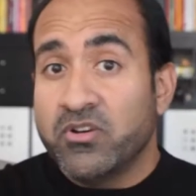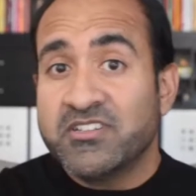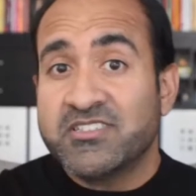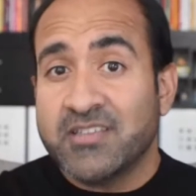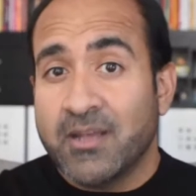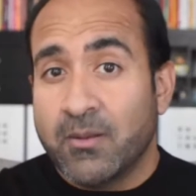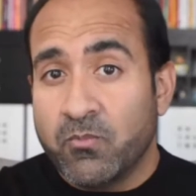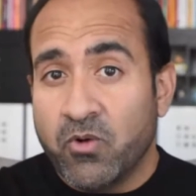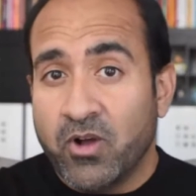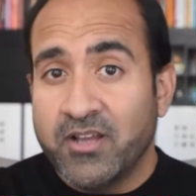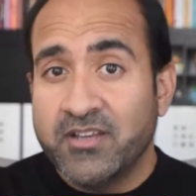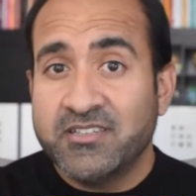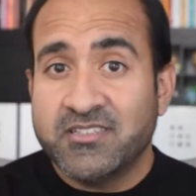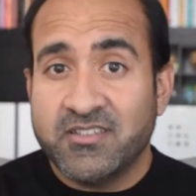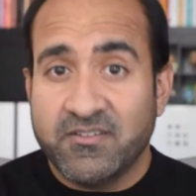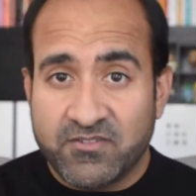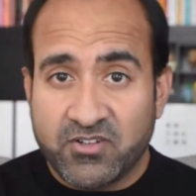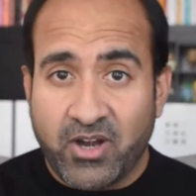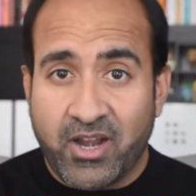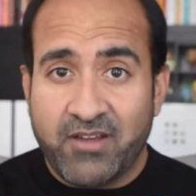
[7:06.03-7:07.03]
to someone
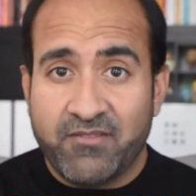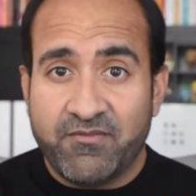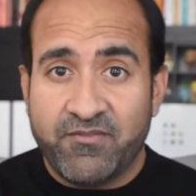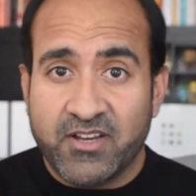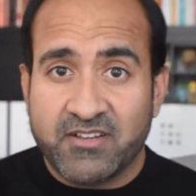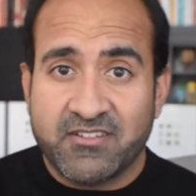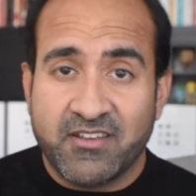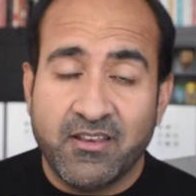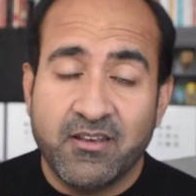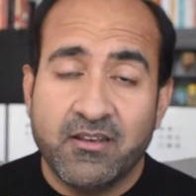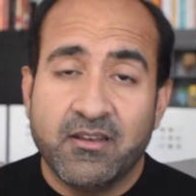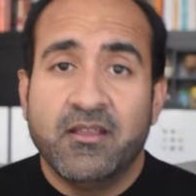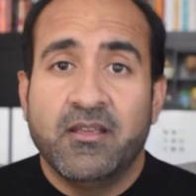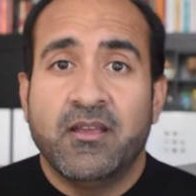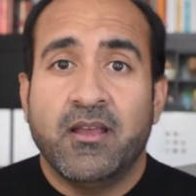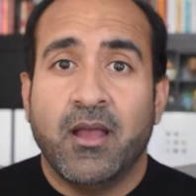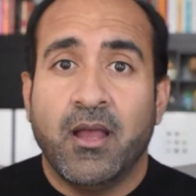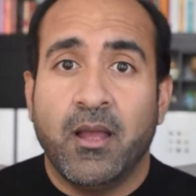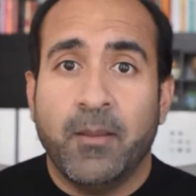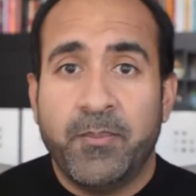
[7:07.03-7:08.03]
to try and fix it,
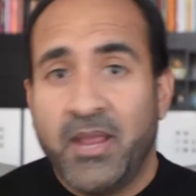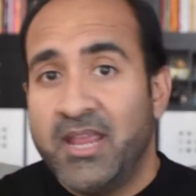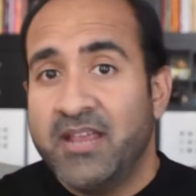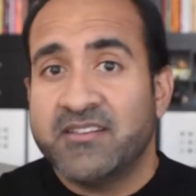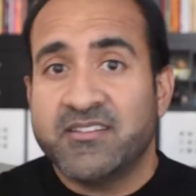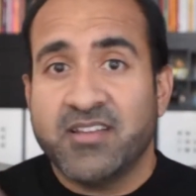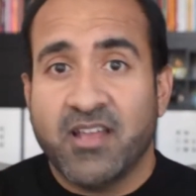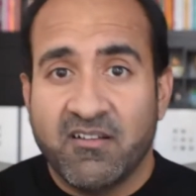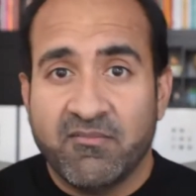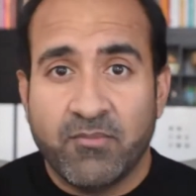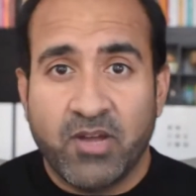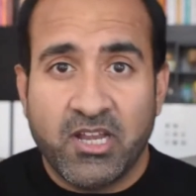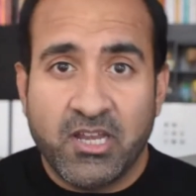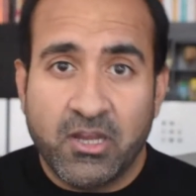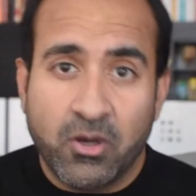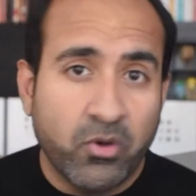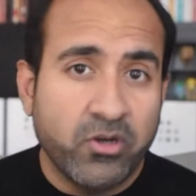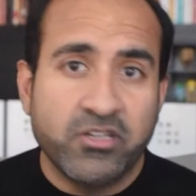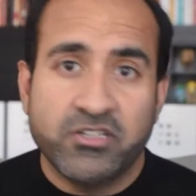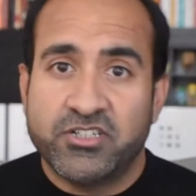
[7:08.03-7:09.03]
pay a ton of
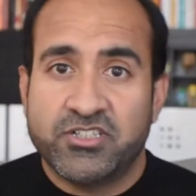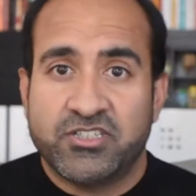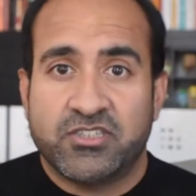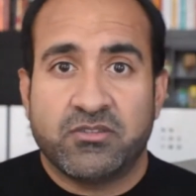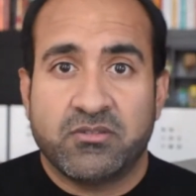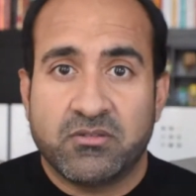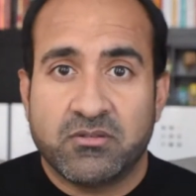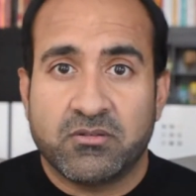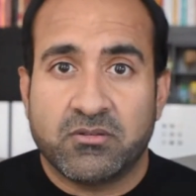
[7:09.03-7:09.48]
money, or you just